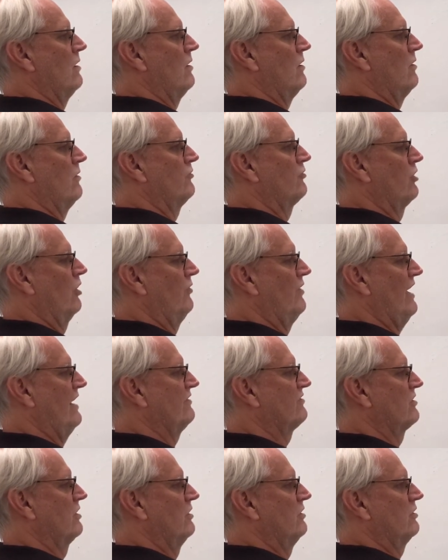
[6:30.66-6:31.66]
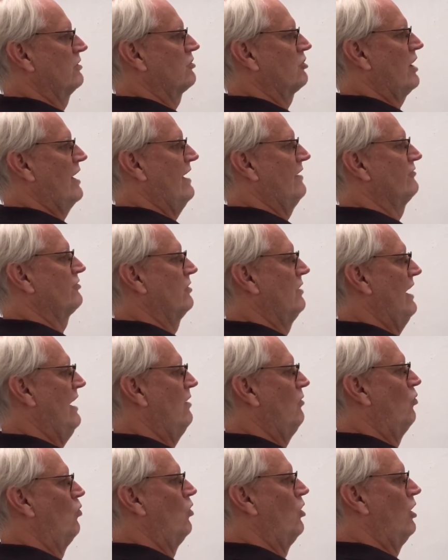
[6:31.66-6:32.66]
So that's going to cancel out
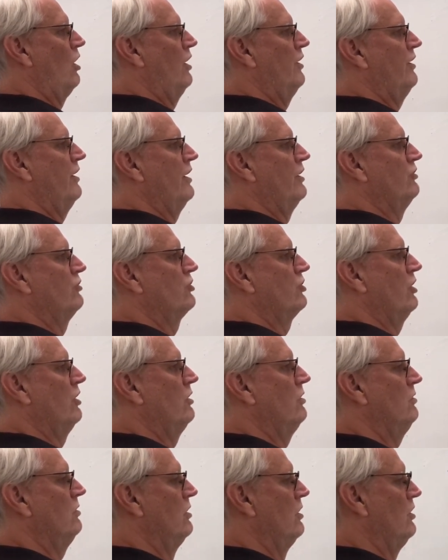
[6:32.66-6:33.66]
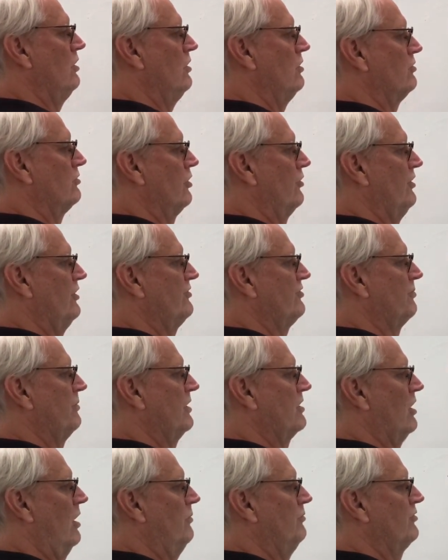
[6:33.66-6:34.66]
1 and 2. So this
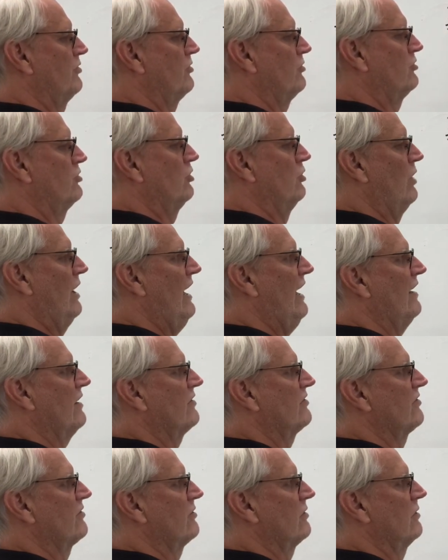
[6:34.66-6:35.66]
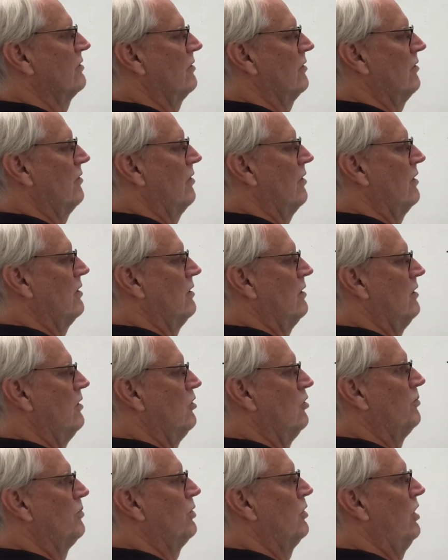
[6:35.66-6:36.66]
becomes 2x
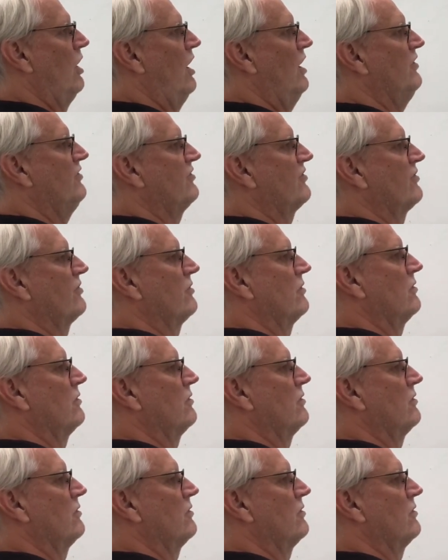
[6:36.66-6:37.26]
plus